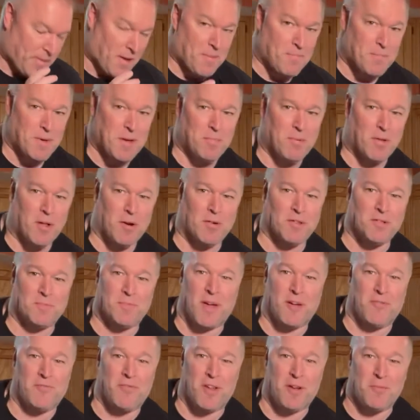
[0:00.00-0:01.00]
People always
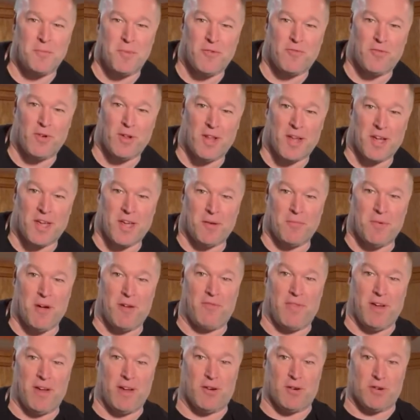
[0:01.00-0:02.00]
make fun of me for licking my
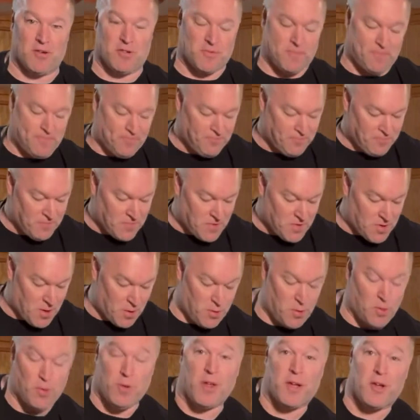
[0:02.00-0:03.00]
fingers.
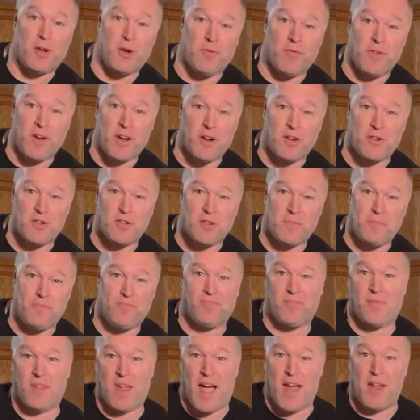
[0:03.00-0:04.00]
Don't you lick your fingers?
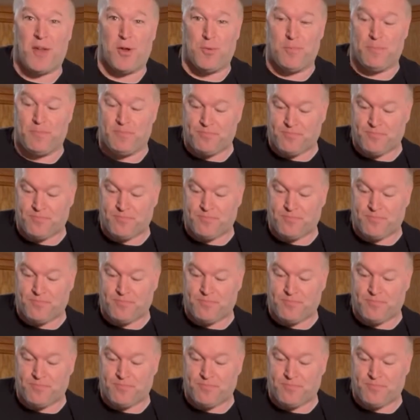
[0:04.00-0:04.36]
I do.